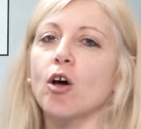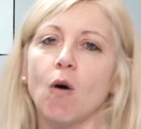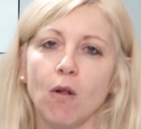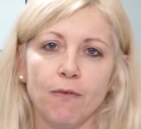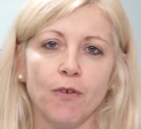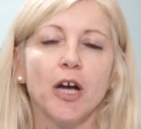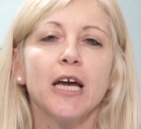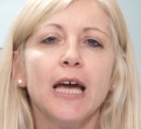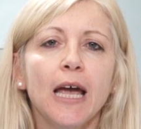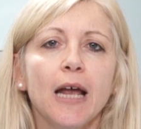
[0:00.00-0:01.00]
golfer.
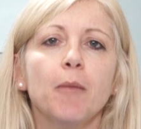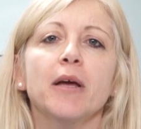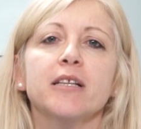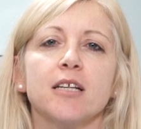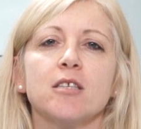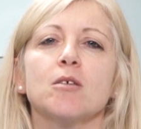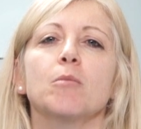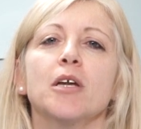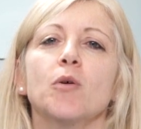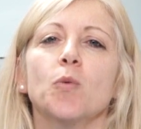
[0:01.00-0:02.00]
Keen means that
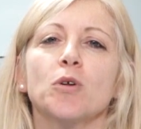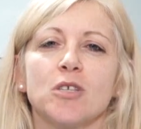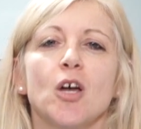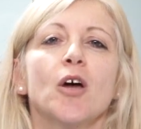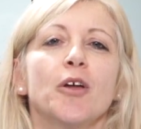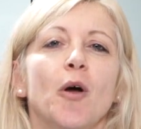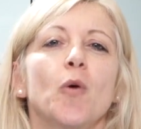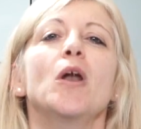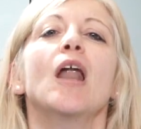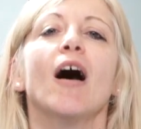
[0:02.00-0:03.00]
somebody who wants,
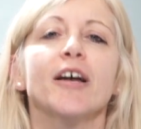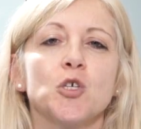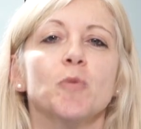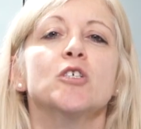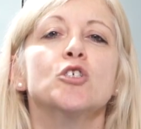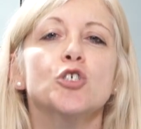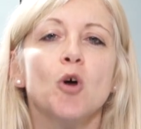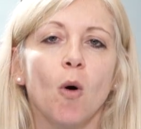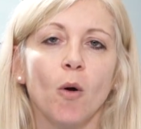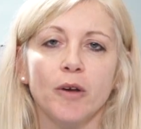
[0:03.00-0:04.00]
who likes, who
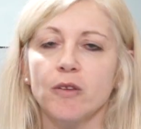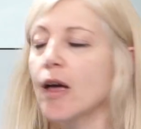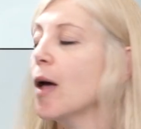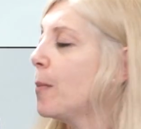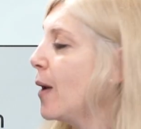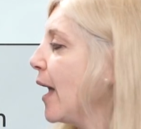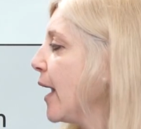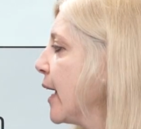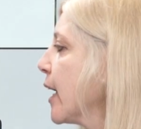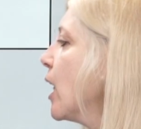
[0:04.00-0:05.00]
enjoys
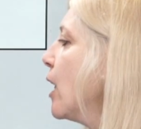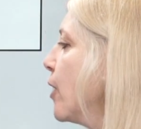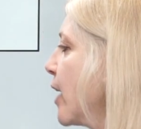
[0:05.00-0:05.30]
playing the